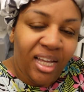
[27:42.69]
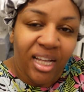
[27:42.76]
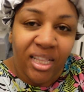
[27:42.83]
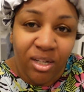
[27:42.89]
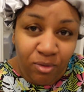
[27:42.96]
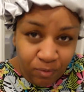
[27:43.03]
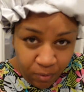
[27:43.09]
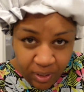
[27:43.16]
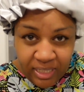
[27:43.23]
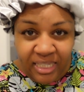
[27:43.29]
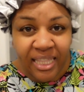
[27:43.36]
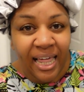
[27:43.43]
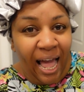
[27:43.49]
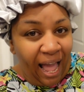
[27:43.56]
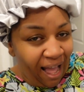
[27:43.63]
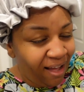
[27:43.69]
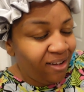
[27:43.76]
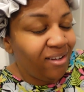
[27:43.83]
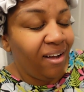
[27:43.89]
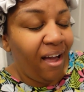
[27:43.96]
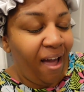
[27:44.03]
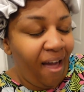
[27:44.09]
look forward to that,
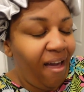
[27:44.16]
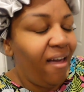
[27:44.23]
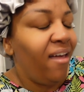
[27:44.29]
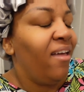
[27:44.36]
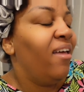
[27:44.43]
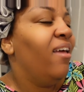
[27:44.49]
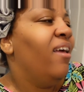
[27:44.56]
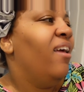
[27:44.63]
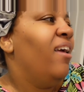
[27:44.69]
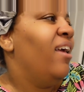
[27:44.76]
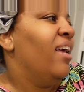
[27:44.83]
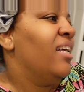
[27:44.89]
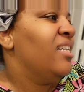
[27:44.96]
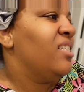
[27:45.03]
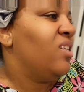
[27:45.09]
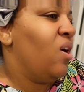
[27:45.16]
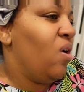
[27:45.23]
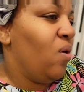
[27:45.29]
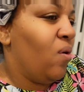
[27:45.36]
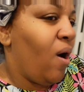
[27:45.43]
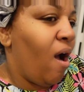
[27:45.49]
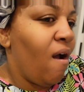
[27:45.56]
okay?
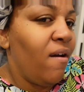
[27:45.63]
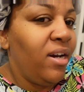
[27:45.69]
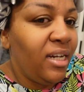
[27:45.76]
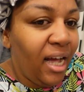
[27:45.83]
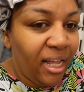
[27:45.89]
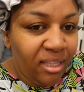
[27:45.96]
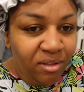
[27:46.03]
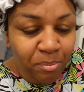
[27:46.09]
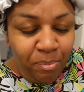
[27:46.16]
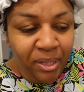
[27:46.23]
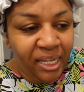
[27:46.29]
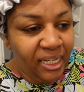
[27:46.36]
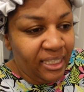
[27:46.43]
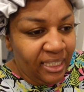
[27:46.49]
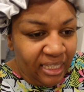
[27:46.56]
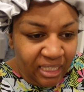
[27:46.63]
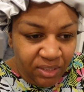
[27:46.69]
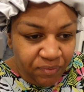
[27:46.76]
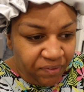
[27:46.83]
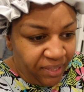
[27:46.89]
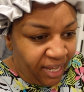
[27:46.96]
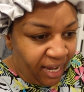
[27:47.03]
So I already got the plane tickets
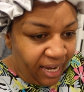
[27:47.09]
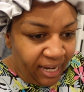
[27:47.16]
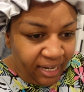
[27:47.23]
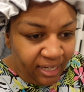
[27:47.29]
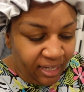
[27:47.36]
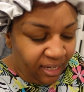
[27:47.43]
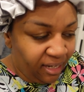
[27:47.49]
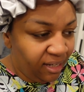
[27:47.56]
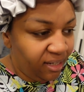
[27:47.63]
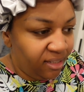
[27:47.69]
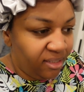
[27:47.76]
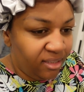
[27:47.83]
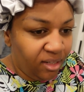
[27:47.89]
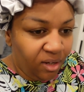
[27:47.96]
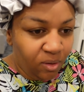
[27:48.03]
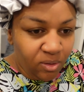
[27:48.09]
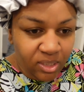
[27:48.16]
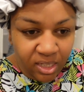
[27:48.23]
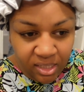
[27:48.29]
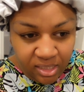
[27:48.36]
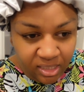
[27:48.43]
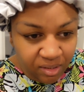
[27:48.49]
for that and the
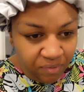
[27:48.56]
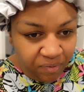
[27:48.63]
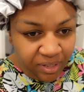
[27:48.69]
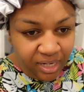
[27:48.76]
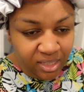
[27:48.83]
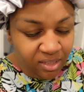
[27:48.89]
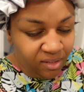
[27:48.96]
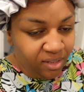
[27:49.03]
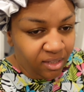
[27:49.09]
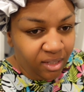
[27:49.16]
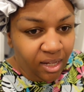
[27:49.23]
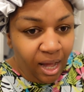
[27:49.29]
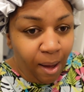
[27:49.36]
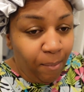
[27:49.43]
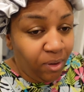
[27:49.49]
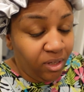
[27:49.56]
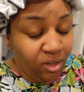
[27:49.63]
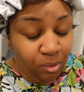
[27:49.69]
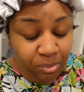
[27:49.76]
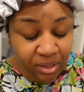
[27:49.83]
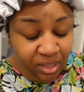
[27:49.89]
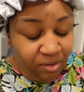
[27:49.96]
hotel and stuff for that. So I'm only
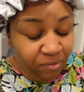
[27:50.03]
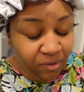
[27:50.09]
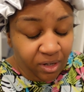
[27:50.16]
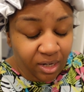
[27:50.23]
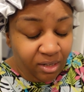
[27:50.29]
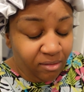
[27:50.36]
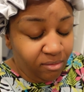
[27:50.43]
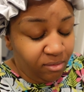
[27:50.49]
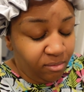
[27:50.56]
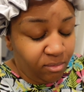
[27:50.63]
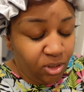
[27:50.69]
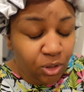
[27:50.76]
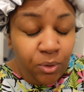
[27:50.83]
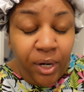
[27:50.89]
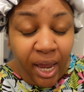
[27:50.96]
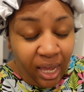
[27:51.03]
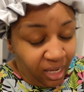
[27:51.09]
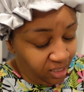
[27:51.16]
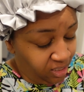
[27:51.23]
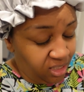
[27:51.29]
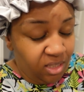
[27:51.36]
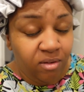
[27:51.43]
gonna be there for 2
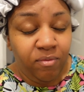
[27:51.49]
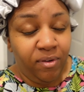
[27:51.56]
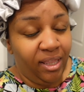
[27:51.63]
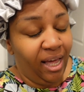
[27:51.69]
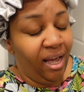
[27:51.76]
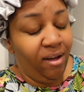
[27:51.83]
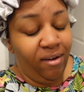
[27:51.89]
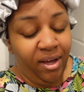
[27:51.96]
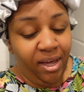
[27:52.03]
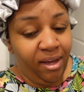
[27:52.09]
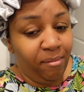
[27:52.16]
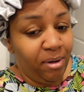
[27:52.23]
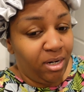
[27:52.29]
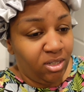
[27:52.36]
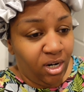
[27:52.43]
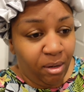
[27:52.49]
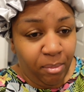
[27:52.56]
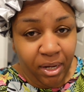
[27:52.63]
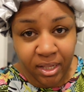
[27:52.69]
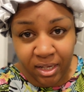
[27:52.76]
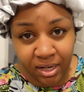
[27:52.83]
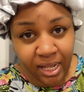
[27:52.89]
days for that, okay? I'm not trying to
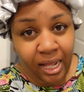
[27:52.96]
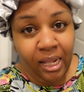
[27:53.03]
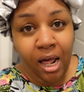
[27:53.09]
be out there that